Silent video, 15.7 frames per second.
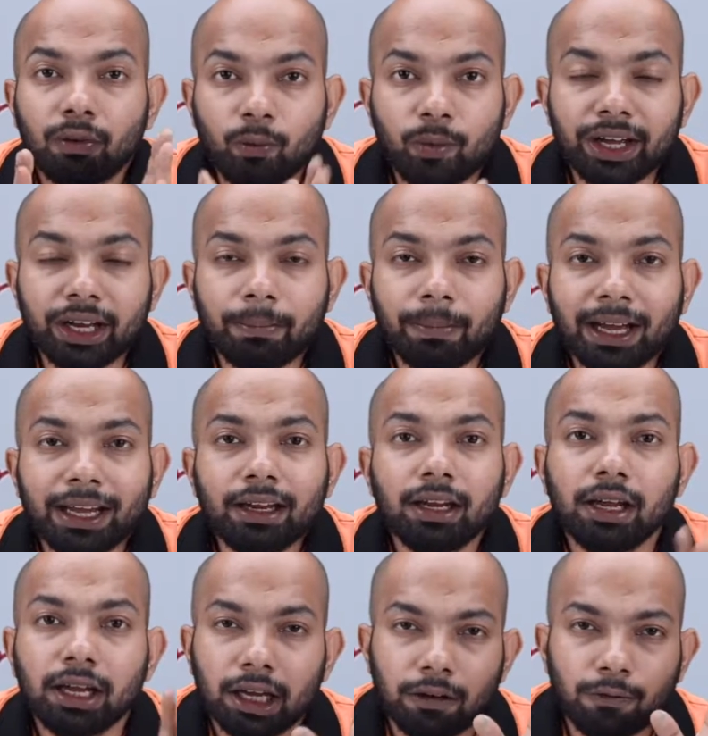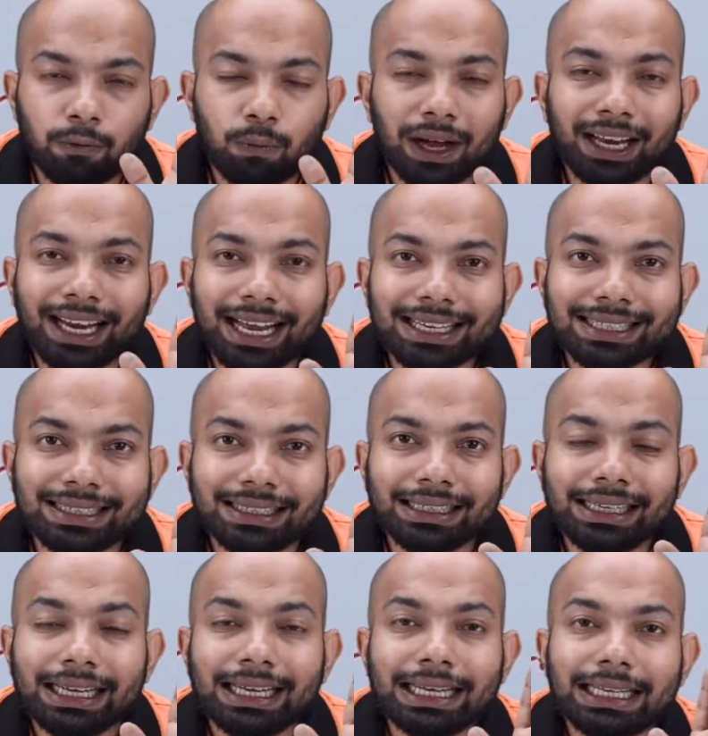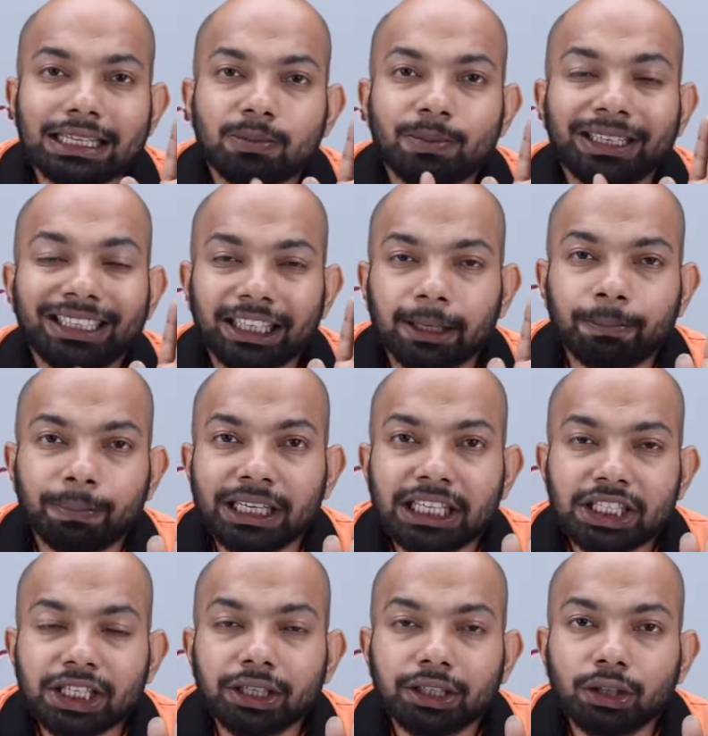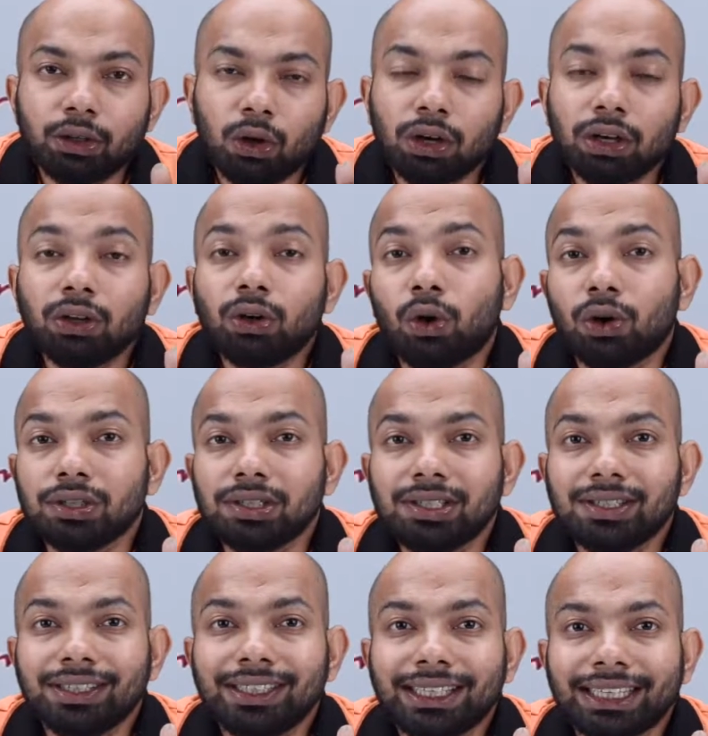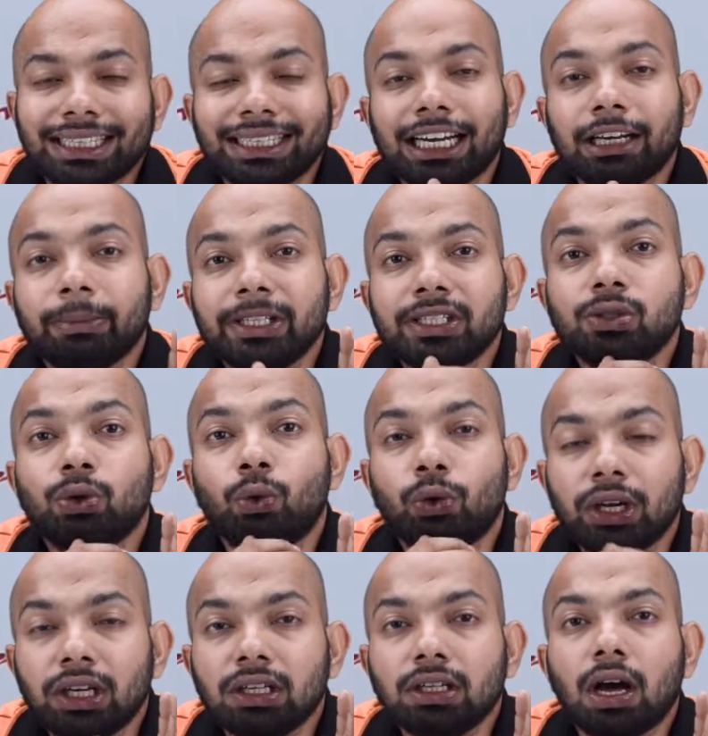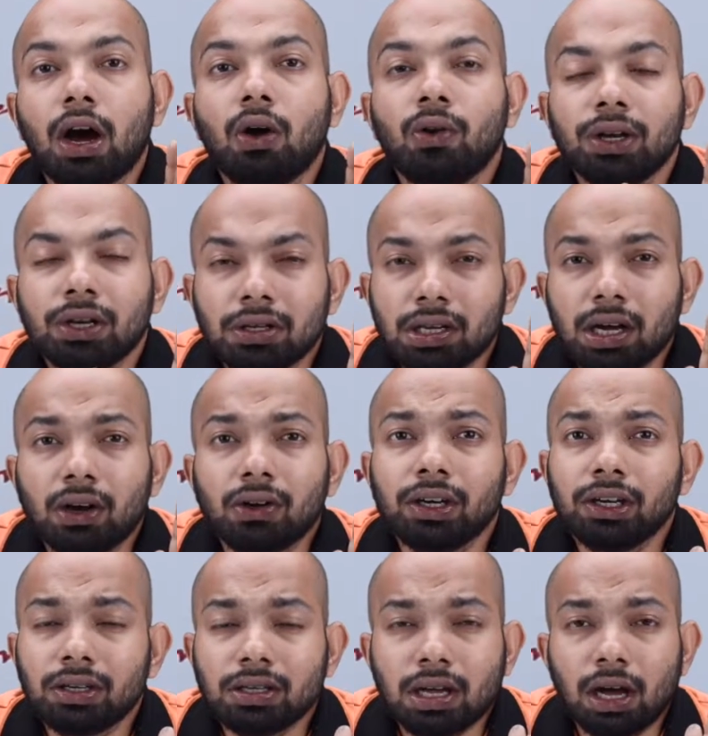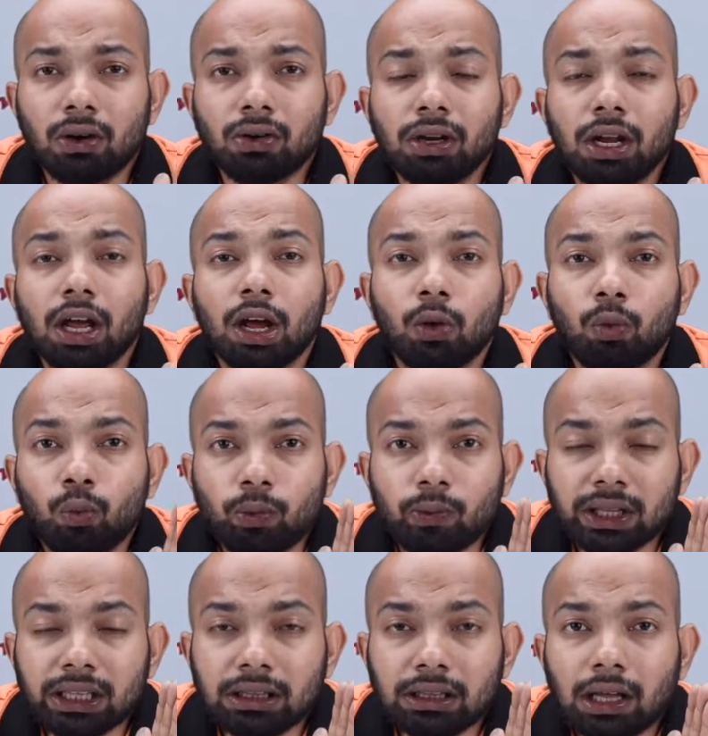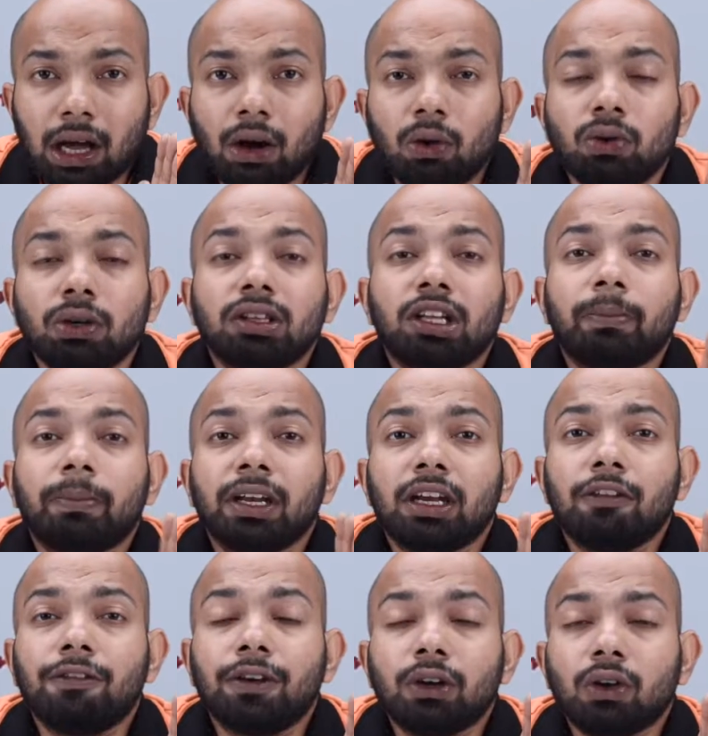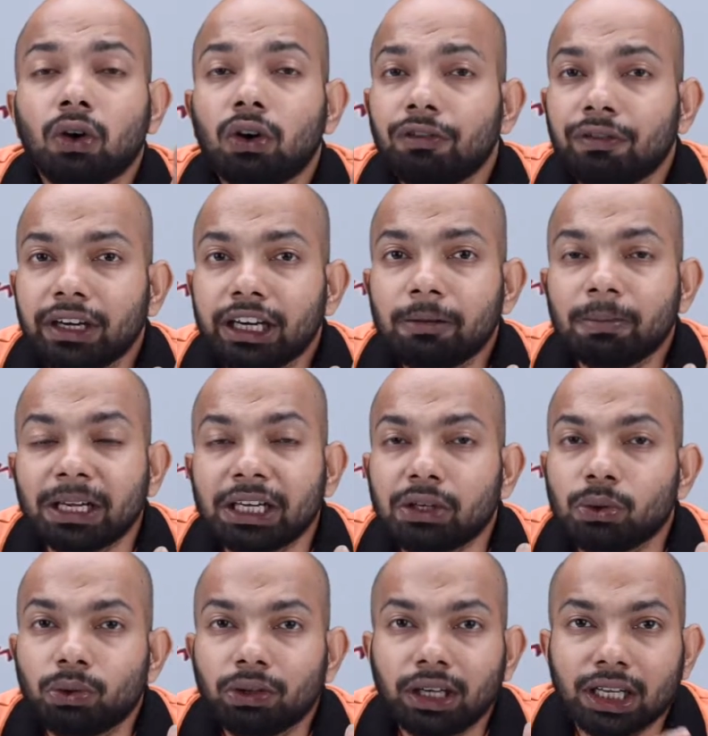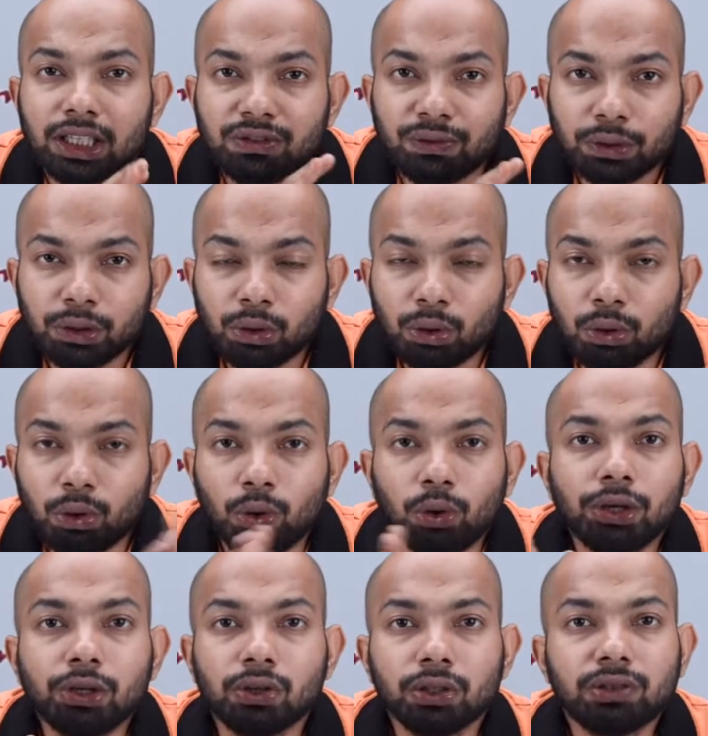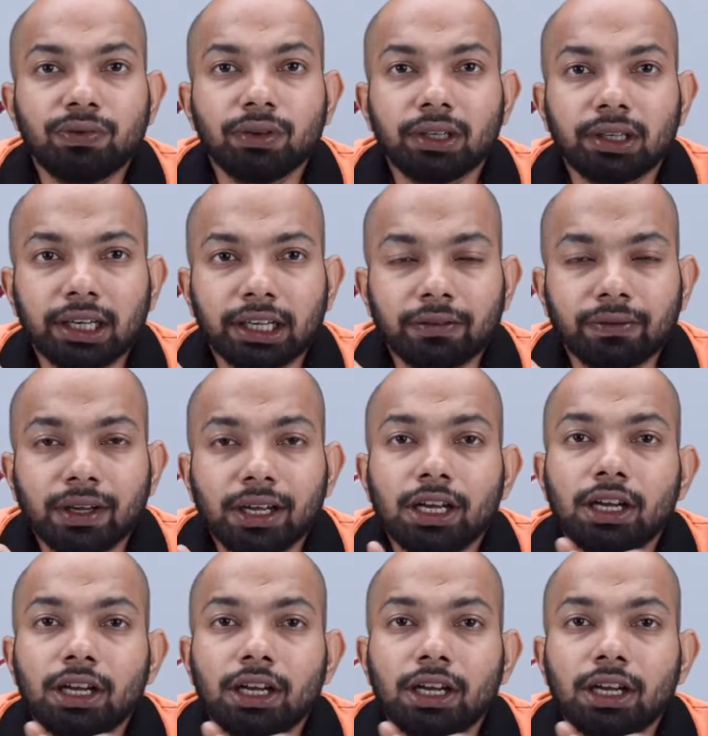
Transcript: whereby if one asset is being depreciated on a constant rate, that means going down and down and down without the benefit of it being utilized for the whole useful life.